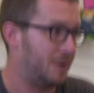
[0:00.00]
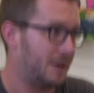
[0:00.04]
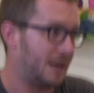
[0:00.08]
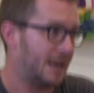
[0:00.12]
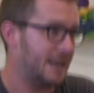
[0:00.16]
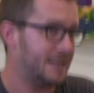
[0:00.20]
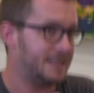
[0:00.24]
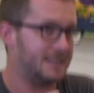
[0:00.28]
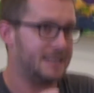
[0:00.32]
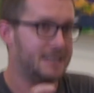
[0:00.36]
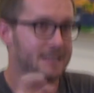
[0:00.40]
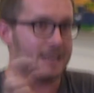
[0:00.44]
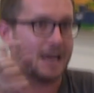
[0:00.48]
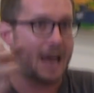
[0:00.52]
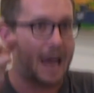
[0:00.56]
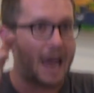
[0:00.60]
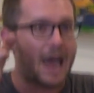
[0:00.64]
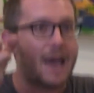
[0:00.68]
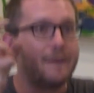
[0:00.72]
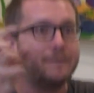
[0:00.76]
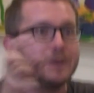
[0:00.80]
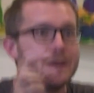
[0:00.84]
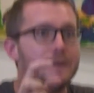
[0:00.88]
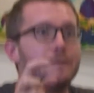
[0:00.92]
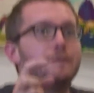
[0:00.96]
against is that
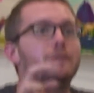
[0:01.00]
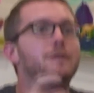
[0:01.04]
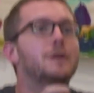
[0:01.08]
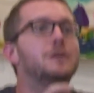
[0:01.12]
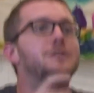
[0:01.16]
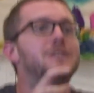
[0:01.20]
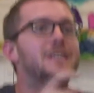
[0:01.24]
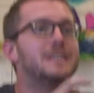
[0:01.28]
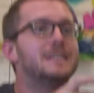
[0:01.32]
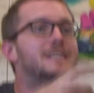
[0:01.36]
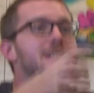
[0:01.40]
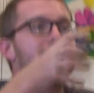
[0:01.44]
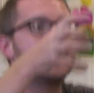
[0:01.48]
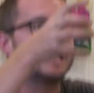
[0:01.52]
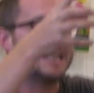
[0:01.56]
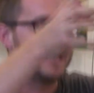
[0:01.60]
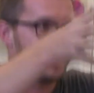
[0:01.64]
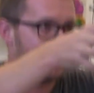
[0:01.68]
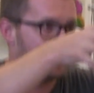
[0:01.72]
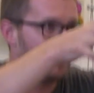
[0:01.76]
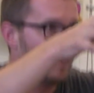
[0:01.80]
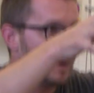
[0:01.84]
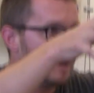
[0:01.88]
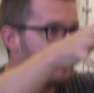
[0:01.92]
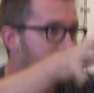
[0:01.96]
having flooded the
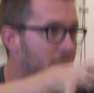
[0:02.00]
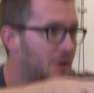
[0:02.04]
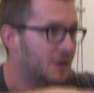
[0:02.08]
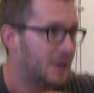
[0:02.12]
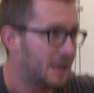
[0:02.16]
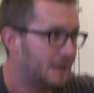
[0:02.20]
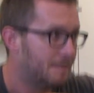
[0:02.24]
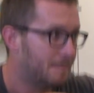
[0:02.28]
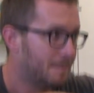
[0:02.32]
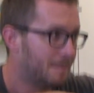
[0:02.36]
system with money,